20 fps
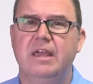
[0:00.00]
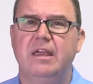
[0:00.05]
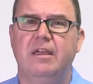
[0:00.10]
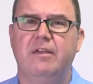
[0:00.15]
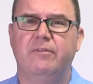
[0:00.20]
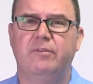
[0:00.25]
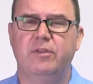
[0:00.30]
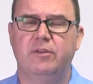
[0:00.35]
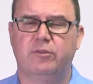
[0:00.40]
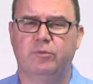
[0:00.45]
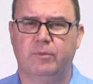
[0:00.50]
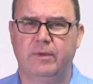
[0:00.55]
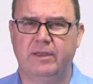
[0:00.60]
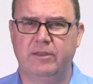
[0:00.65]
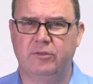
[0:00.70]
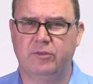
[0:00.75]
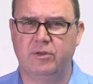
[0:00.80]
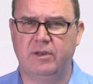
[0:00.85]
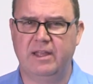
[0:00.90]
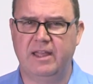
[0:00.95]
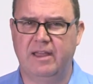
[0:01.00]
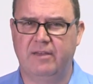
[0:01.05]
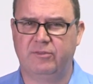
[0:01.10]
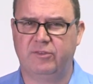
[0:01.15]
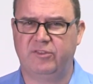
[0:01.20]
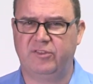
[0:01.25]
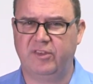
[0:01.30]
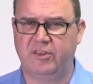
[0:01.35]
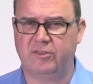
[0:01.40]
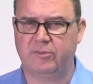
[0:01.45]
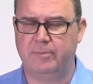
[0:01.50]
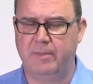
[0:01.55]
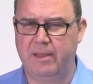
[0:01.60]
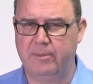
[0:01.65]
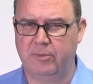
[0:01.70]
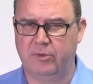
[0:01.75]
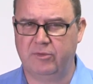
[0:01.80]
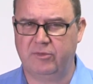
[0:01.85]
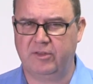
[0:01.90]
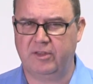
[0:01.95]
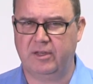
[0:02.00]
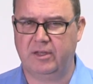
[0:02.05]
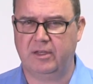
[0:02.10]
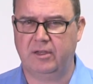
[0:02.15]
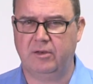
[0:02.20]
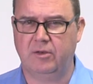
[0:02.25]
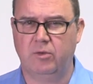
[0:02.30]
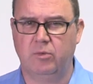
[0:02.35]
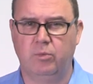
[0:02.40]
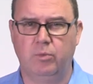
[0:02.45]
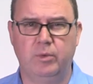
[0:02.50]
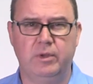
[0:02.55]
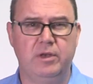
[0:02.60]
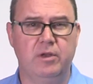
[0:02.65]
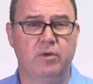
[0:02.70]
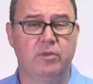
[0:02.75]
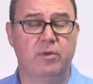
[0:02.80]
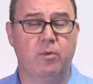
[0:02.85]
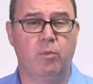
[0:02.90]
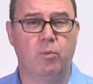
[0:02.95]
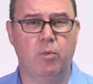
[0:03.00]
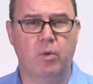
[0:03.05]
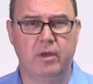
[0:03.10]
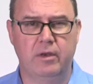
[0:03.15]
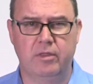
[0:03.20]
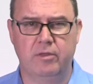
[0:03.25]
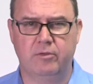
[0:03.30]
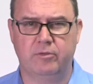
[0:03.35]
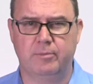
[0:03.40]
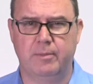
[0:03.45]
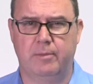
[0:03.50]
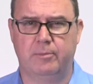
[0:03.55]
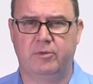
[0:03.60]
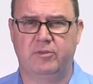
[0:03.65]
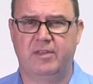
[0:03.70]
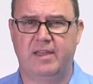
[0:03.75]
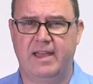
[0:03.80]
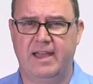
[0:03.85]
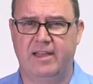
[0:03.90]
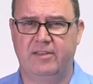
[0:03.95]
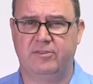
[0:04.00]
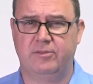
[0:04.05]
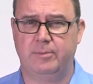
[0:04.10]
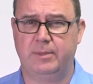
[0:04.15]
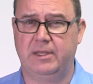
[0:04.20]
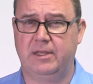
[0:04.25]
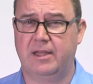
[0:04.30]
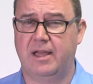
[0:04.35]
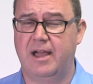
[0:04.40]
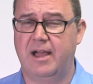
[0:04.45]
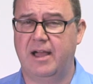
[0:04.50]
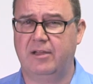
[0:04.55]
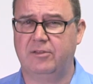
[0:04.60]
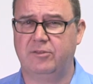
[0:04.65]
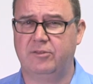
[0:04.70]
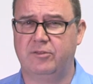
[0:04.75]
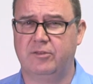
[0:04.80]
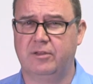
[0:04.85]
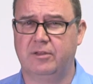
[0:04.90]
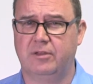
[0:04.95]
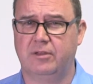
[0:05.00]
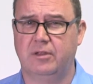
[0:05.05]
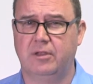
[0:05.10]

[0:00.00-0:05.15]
If this ring is going to have six members in it, we know that one of those members has to be an oxygen.